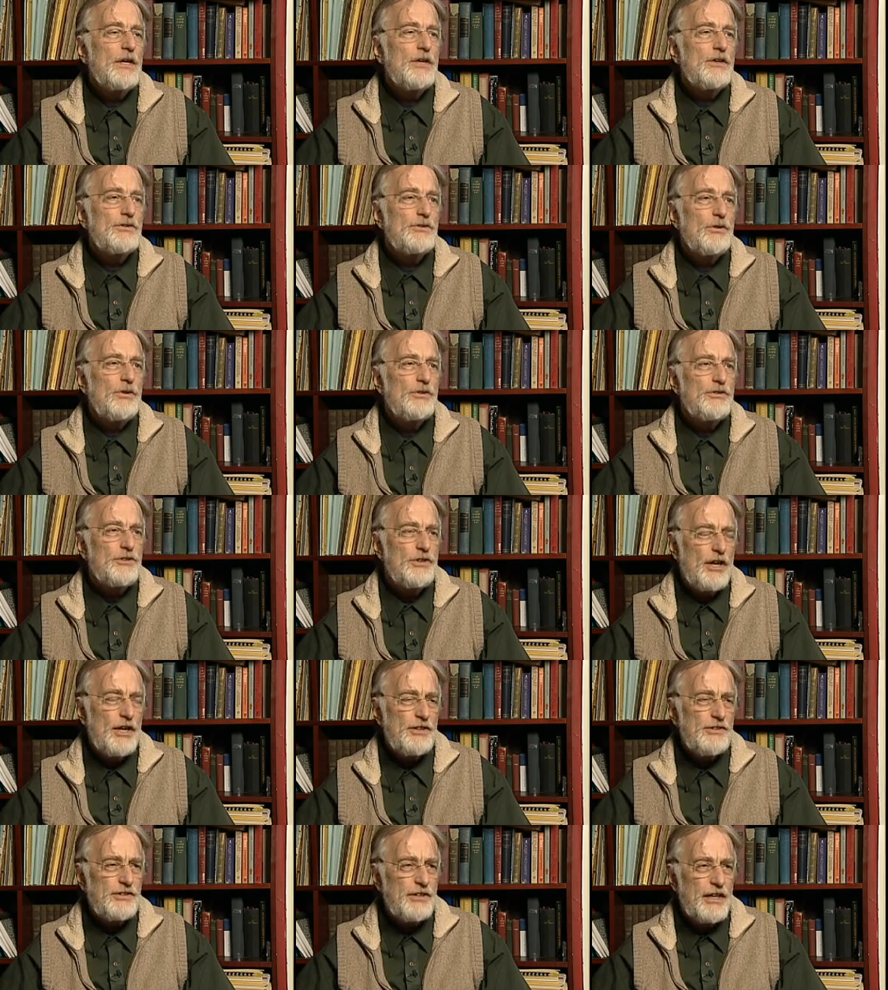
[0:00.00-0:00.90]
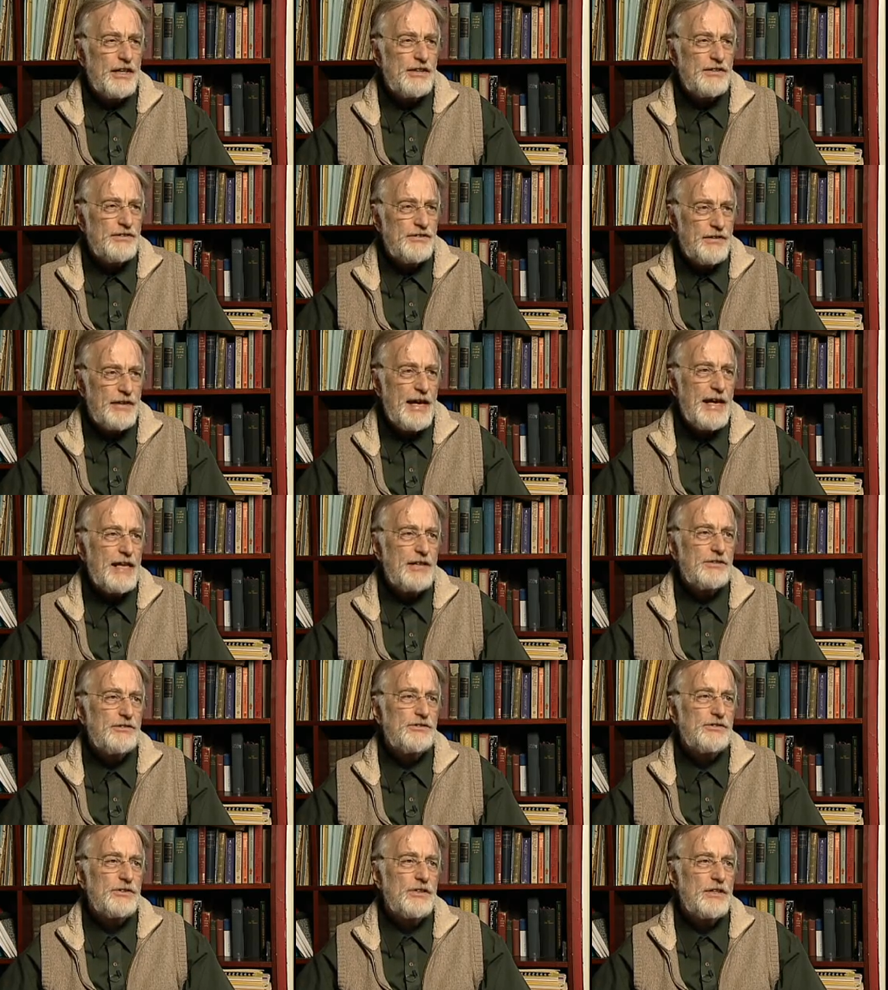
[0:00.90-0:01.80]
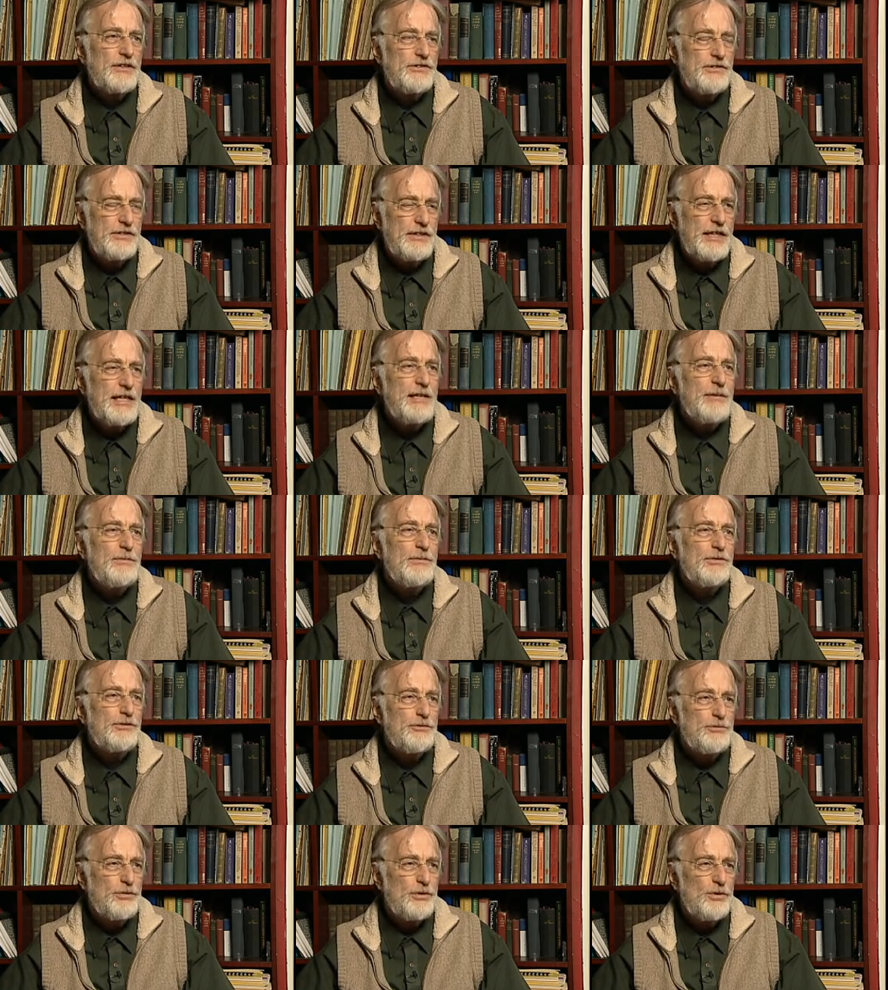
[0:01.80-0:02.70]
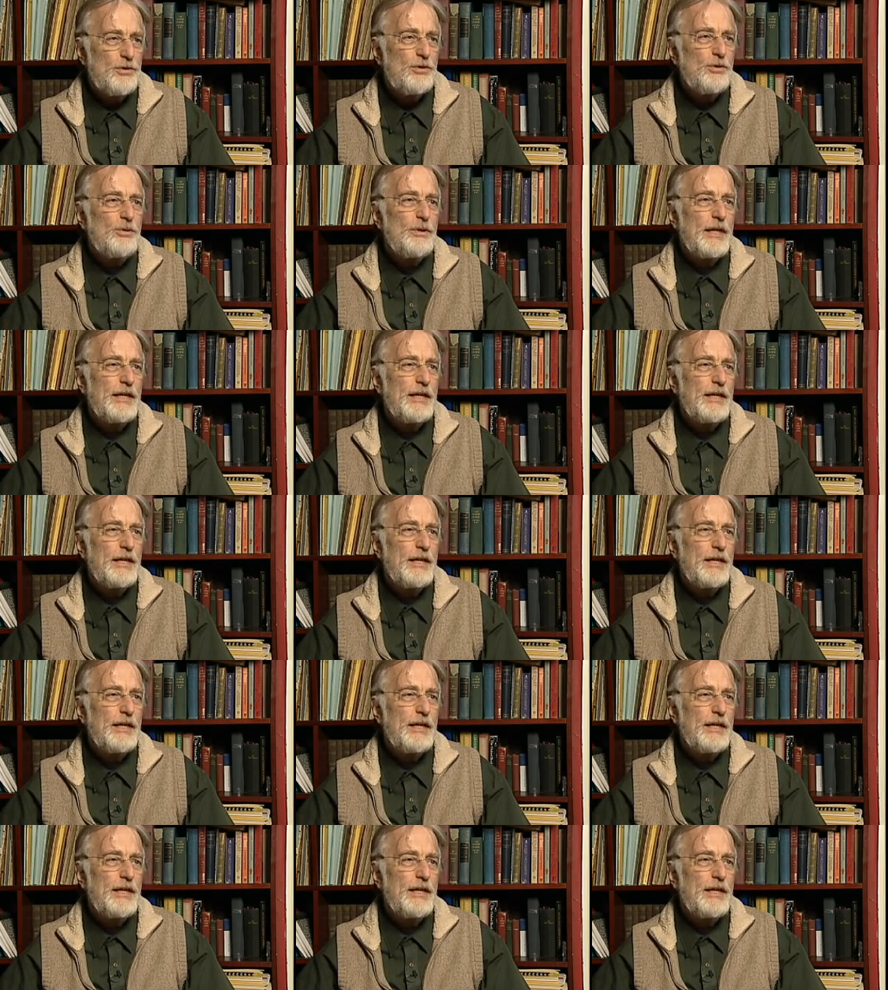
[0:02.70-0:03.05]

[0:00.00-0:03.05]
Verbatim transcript: So just as that seems true